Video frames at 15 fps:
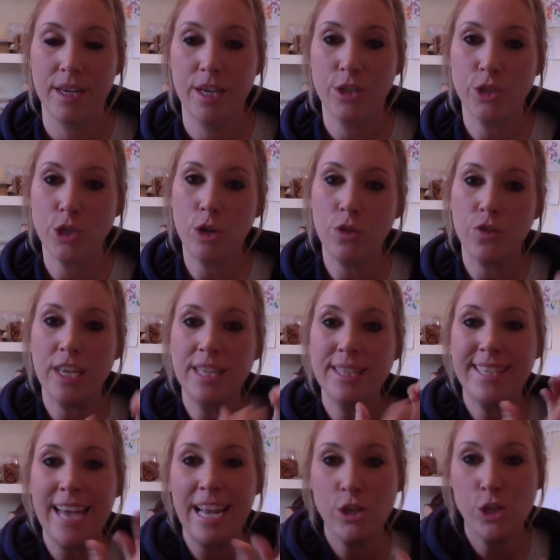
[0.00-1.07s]
So the
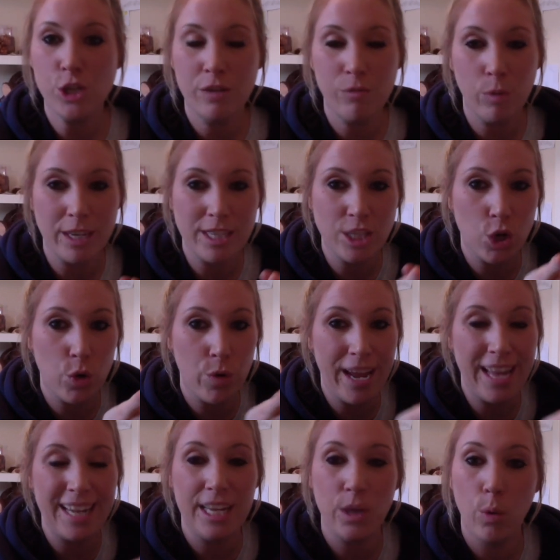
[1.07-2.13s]
intention of wanting to
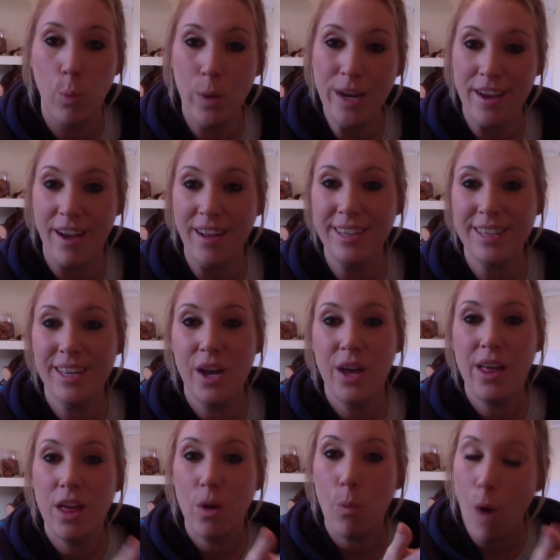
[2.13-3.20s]
create a little winner,
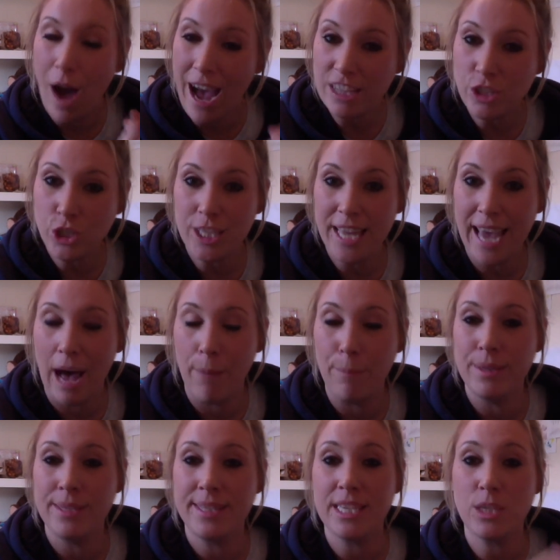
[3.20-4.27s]
what actually
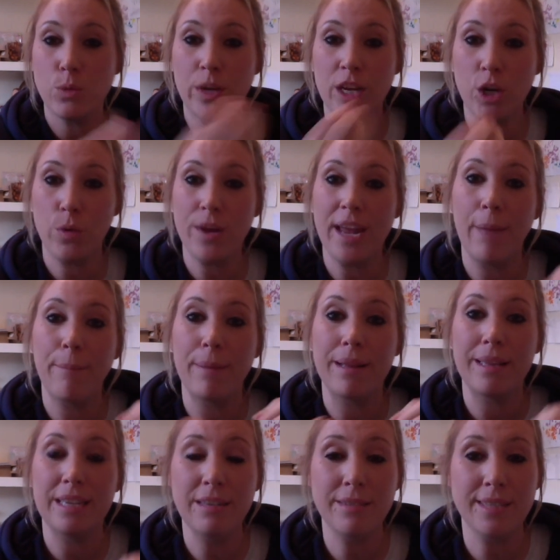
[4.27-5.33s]
happens is we create a
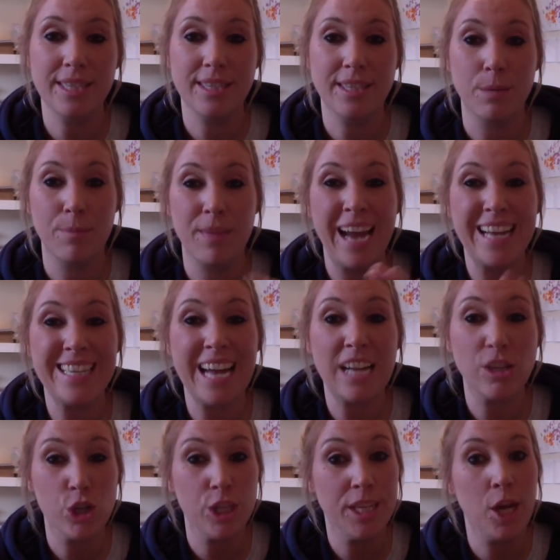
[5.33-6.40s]
belief system that is
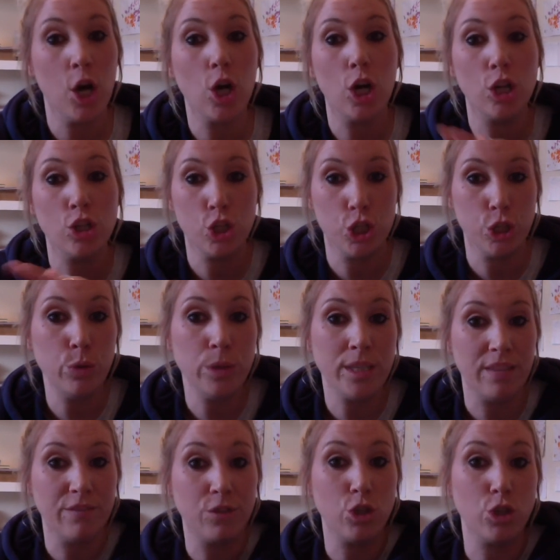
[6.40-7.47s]
actually not
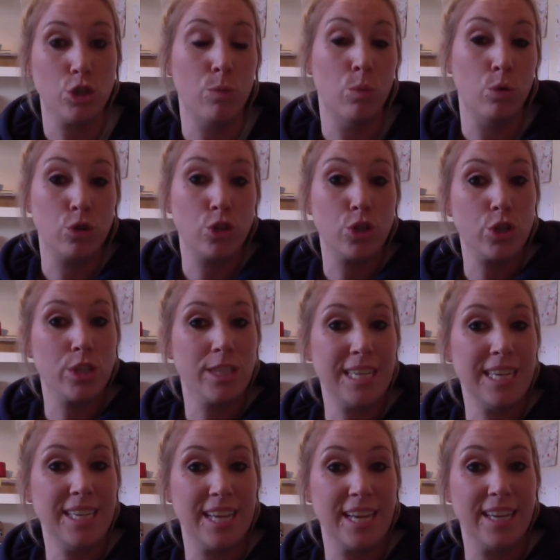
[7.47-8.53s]
conducive to someone
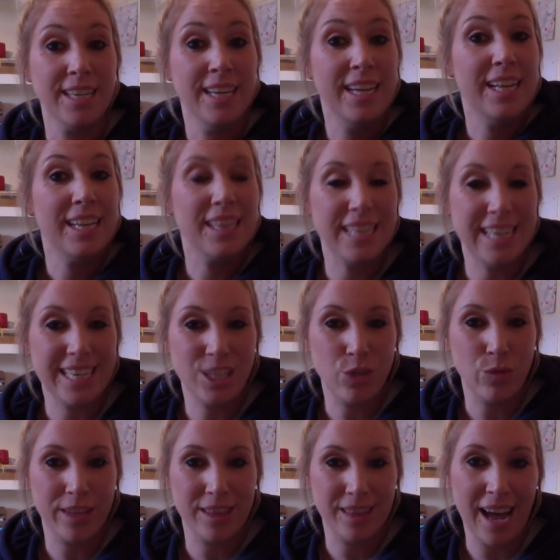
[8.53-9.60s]
succeeding later
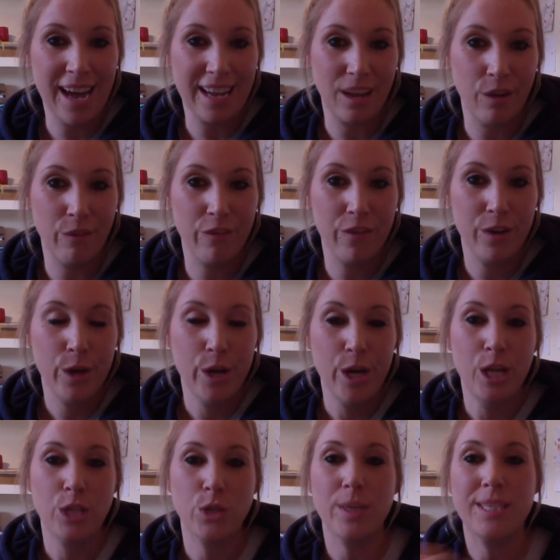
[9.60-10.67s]
in life.
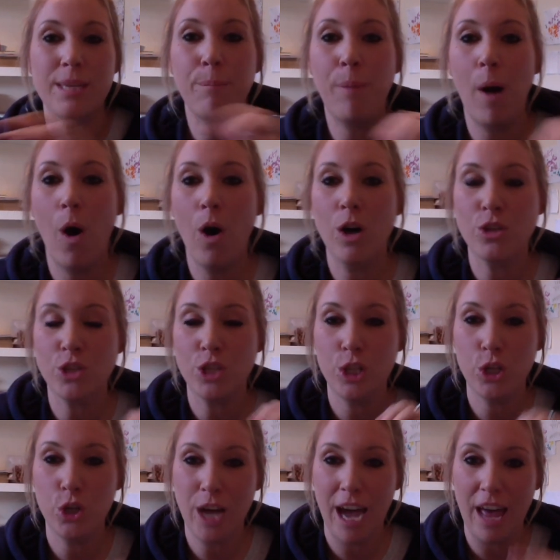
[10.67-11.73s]
So it's important to
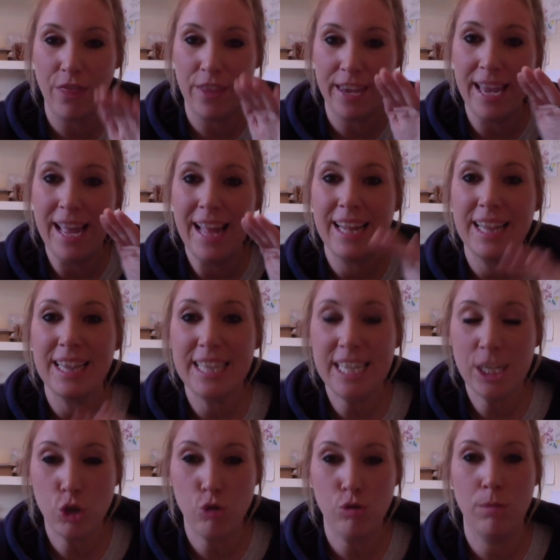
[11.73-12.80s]
look at the
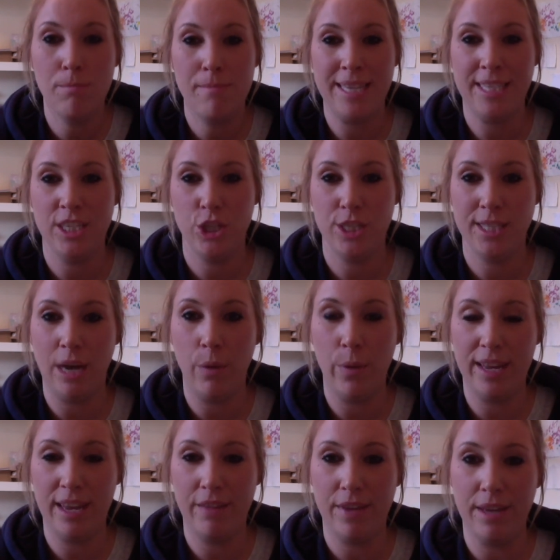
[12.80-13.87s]
literal messages that we're
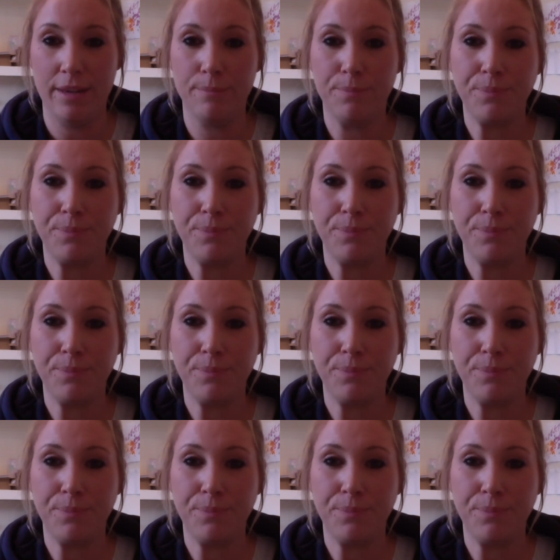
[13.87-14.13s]
giving.